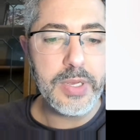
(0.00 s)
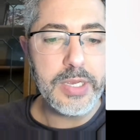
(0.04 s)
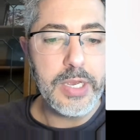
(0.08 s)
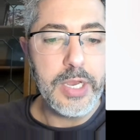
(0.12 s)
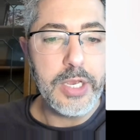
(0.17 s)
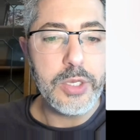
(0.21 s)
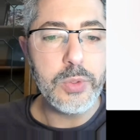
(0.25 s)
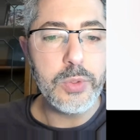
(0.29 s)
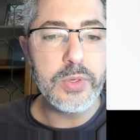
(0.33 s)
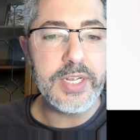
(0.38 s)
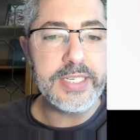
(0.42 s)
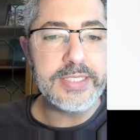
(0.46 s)

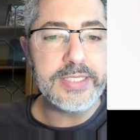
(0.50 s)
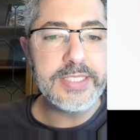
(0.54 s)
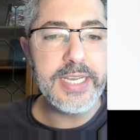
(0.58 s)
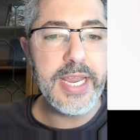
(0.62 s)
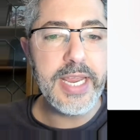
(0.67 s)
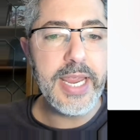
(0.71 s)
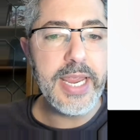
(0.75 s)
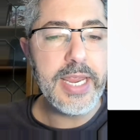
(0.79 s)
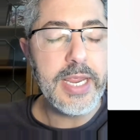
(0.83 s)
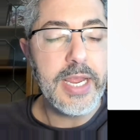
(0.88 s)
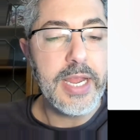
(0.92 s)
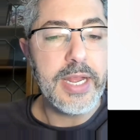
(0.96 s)
You can
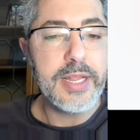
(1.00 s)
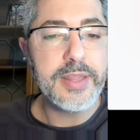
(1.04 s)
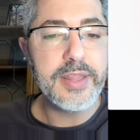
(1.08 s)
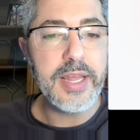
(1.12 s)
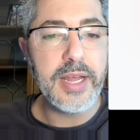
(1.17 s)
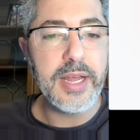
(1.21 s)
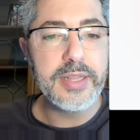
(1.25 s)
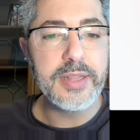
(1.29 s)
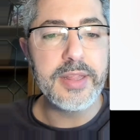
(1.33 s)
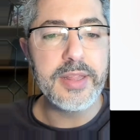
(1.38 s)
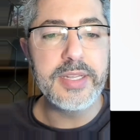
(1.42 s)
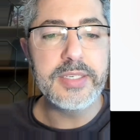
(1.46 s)
see
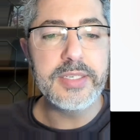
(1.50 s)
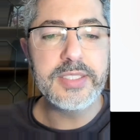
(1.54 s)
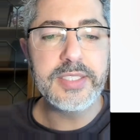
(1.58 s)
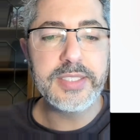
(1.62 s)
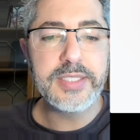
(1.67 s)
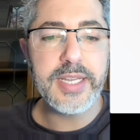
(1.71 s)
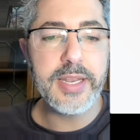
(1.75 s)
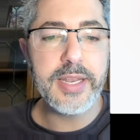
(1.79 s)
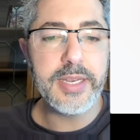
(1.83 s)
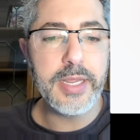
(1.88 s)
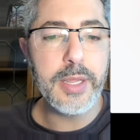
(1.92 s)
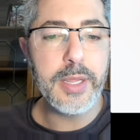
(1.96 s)
that this
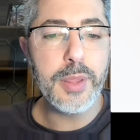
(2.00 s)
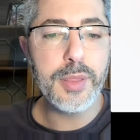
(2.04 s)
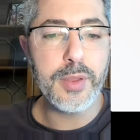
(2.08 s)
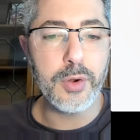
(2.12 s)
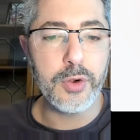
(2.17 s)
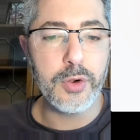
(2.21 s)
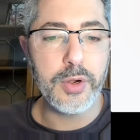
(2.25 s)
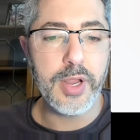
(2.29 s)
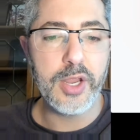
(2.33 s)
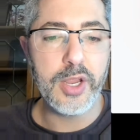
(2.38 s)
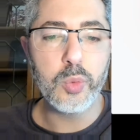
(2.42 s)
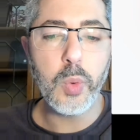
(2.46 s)
10
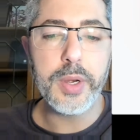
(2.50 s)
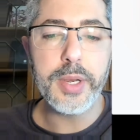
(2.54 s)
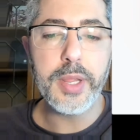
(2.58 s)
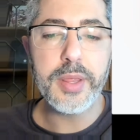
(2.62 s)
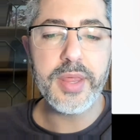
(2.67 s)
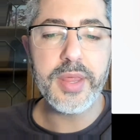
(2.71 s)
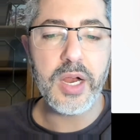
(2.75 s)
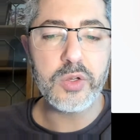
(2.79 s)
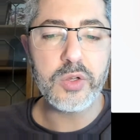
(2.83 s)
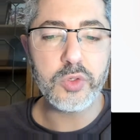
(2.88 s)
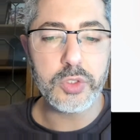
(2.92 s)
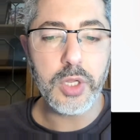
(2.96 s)
Ether and
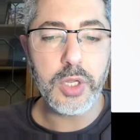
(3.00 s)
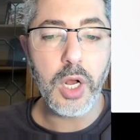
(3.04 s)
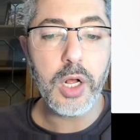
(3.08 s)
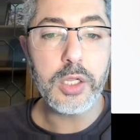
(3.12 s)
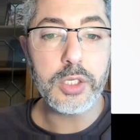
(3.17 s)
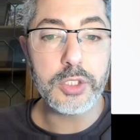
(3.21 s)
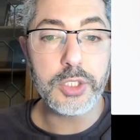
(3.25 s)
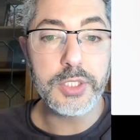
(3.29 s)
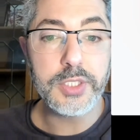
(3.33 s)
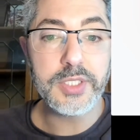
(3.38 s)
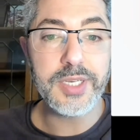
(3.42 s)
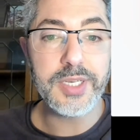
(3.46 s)

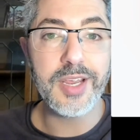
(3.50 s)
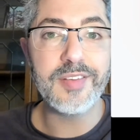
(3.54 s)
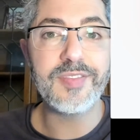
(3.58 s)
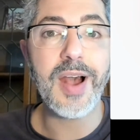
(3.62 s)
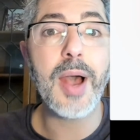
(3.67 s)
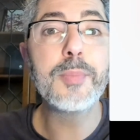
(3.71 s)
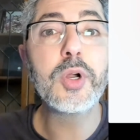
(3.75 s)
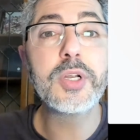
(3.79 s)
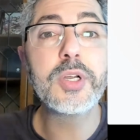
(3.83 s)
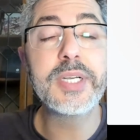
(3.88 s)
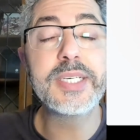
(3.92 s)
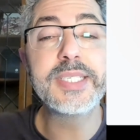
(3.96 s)
$20,000, if
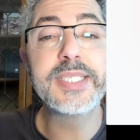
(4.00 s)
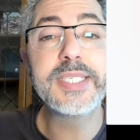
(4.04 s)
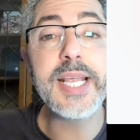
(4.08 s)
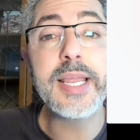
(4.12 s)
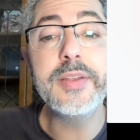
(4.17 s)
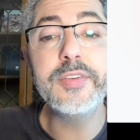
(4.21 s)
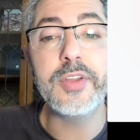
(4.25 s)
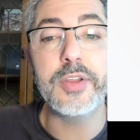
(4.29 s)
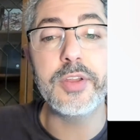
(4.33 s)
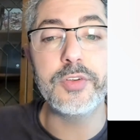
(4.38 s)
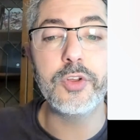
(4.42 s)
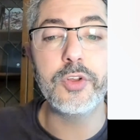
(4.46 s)
I'm going to
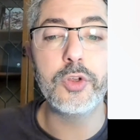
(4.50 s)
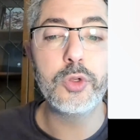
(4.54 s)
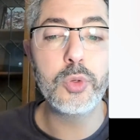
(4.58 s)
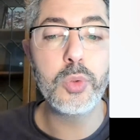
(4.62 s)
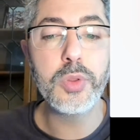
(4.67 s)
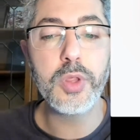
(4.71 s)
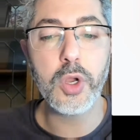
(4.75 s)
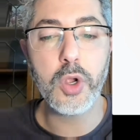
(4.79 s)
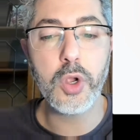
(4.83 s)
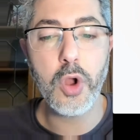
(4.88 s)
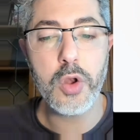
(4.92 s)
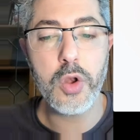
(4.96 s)
send it to
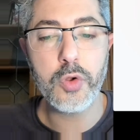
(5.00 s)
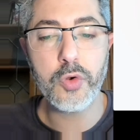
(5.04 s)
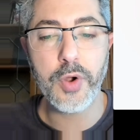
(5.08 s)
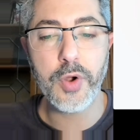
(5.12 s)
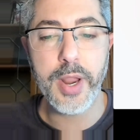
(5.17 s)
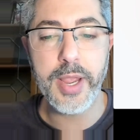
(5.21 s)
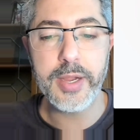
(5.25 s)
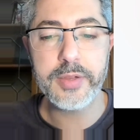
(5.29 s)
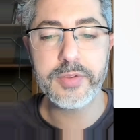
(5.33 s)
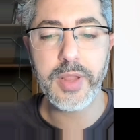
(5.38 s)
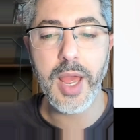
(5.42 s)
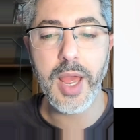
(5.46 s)
the
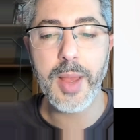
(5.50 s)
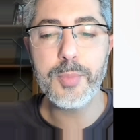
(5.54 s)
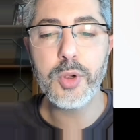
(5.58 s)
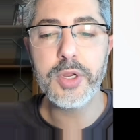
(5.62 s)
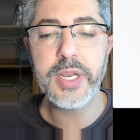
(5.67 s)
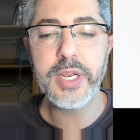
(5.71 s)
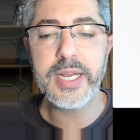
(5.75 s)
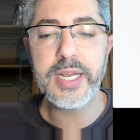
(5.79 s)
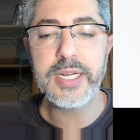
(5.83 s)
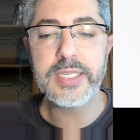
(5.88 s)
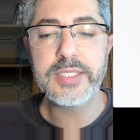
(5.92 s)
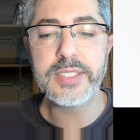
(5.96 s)
contract, I'm going
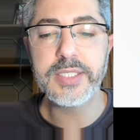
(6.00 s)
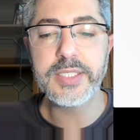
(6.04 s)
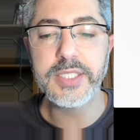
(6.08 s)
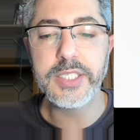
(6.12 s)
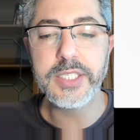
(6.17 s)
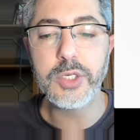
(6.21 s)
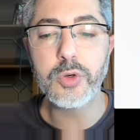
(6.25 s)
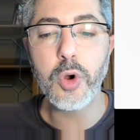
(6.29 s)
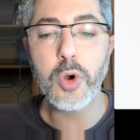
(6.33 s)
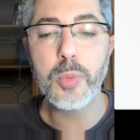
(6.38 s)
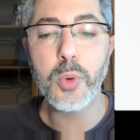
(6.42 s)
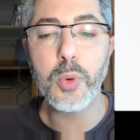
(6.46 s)
to get
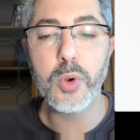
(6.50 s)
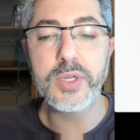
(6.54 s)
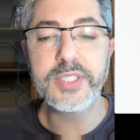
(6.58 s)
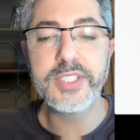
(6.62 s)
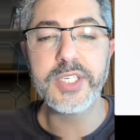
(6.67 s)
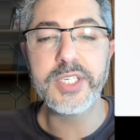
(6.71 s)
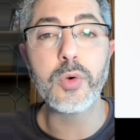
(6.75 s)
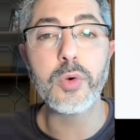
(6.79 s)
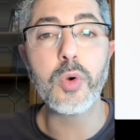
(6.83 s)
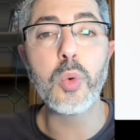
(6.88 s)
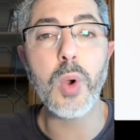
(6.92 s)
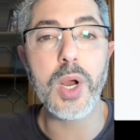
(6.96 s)

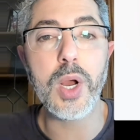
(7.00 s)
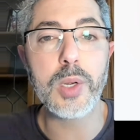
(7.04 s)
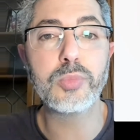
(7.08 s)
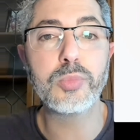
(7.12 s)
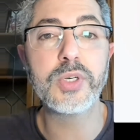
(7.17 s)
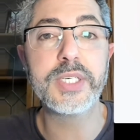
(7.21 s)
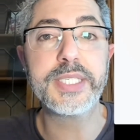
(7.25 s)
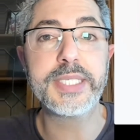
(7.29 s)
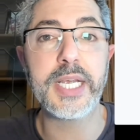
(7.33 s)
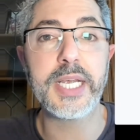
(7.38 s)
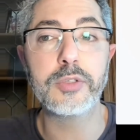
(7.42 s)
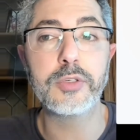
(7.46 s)

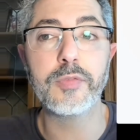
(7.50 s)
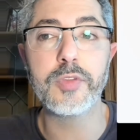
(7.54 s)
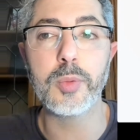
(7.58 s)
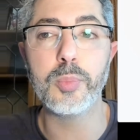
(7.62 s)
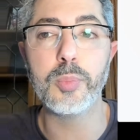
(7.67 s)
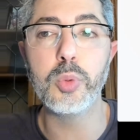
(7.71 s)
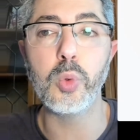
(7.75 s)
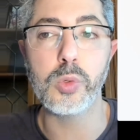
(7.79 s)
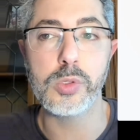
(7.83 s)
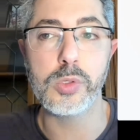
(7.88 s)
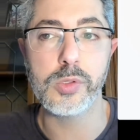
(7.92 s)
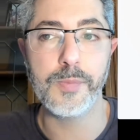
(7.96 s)
0.01% of the
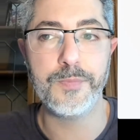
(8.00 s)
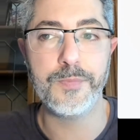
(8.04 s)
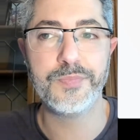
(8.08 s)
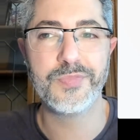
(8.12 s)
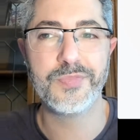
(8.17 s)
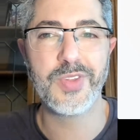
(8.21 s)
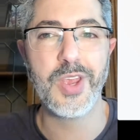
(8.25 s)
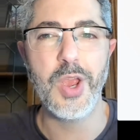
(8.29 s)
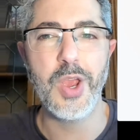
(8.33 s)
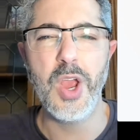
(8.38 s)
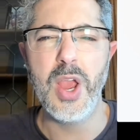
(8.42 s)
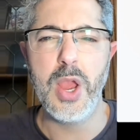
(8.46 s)
pool.
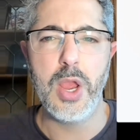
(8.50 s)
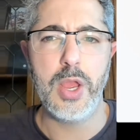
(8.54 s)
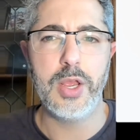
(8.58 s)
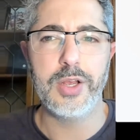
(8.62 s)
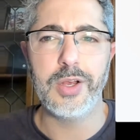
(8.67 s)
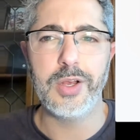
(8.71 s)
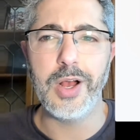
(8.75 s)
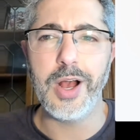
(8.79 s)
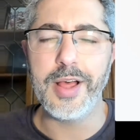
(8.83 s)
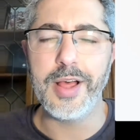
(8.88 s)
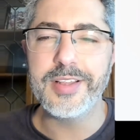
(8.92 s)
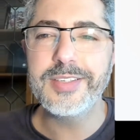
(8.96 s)

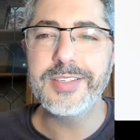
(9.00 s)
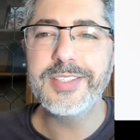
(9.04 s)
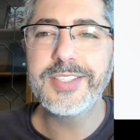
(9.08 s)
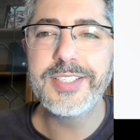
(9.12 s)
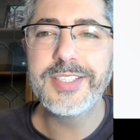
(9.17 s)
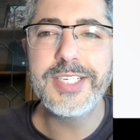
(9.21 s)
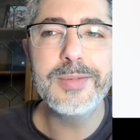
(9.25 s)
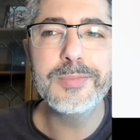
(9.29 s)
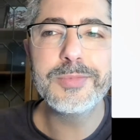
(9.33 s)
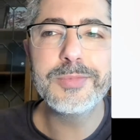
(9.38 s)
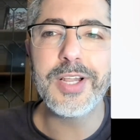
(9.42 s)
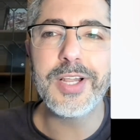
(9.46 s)
That
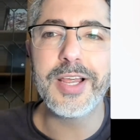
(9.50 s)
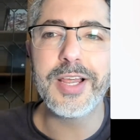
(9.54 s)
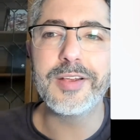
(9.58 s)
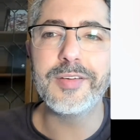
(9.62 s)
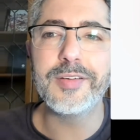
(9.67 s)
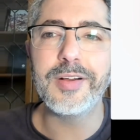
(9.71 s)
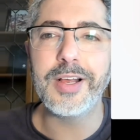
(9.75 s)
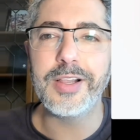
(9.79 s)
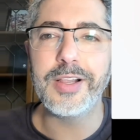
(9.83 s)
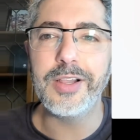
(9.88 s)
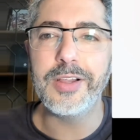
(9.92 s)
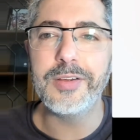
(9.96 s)
seems like
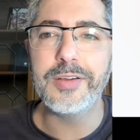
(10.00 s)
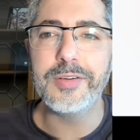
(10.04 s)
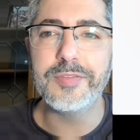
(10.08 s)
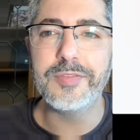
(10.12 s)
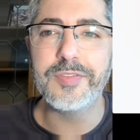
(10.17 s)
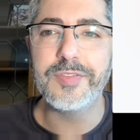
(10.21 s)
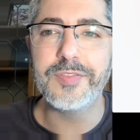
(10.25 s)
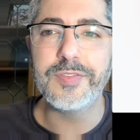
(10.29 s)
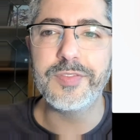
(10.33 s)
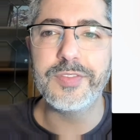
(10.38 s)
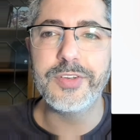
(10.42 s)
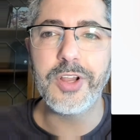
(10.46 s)

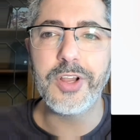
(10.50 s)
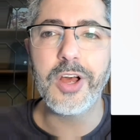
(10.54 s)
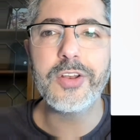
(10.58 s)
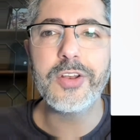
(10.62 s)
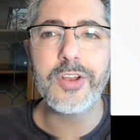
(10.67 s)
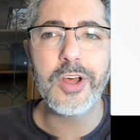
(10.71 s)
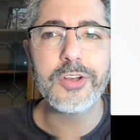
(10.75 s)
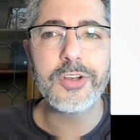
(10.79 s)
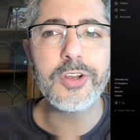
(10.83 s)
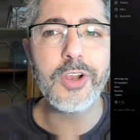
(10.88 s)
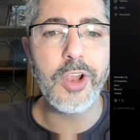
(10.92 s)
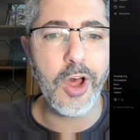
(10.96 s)
not
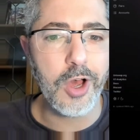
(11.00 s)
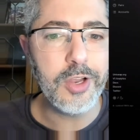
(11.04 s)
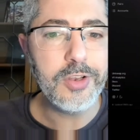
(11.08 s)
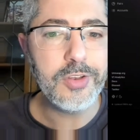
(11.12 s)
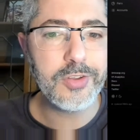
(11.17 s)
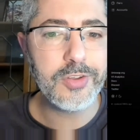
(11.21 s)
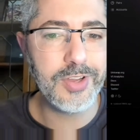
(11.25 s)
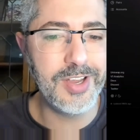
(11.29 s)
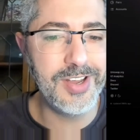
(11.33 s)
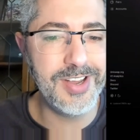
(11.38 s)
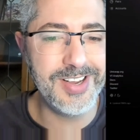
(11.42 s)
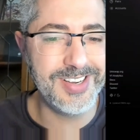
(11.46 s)
a lot.
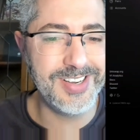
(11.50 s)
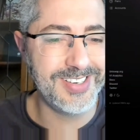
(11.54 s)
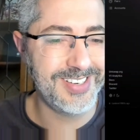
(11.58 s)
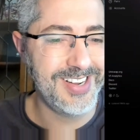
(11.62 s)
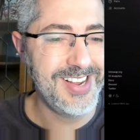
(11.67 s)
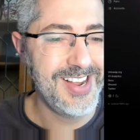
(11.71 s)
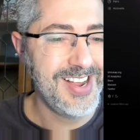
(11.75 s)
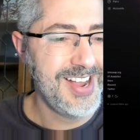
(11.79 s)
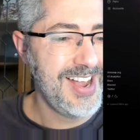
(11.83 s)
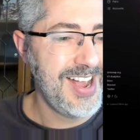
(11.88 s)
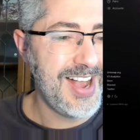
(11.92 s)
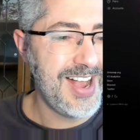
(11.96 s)

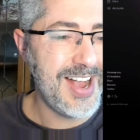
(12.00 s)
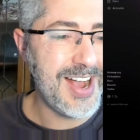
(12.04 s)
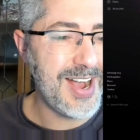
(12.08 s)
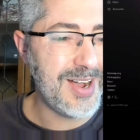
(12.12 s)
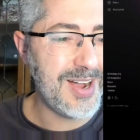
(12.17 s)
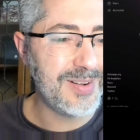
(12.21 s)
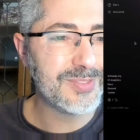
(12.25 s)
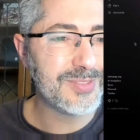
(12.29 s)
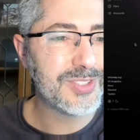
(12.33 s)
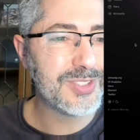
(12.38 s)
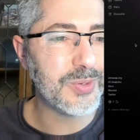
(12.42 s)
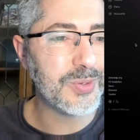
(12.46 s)

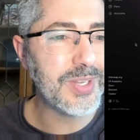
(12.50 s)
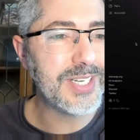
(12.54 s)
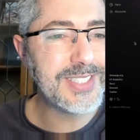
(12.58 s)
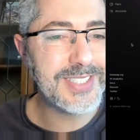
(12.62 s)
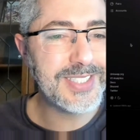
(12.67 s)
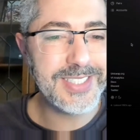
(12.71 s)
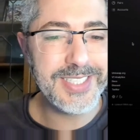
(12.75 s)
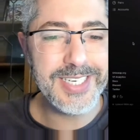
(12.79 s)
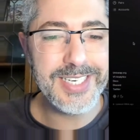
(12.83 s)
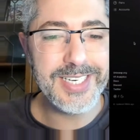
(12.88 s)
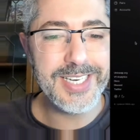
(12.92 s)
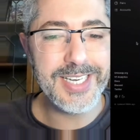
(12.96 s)
So let's
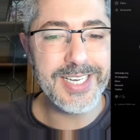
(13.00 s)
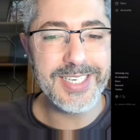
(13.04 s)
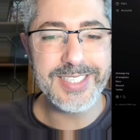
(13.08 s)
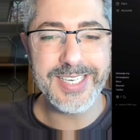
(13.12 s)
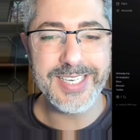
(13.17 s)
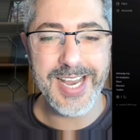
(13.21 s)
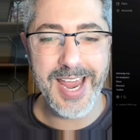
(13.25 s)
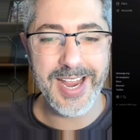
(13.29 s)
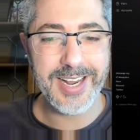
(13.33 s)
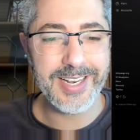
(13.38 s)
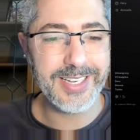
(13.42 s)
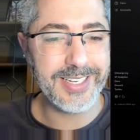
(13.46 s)
see
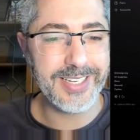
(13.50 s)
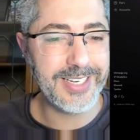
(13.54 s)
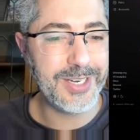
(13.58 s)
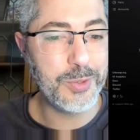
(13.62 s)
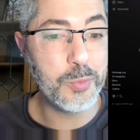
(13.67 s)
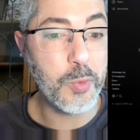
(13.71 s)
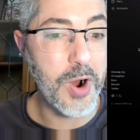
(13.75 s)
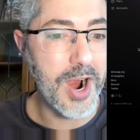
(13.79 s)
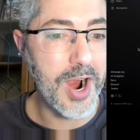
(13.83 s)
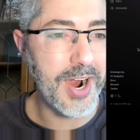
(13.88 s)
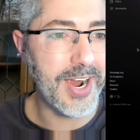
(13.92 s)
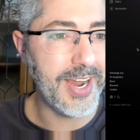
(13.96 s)
exactly
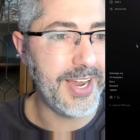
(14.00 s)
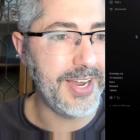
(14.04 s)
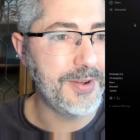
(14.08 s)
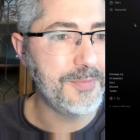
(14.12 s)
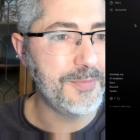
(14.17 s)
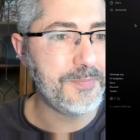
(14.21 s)
why.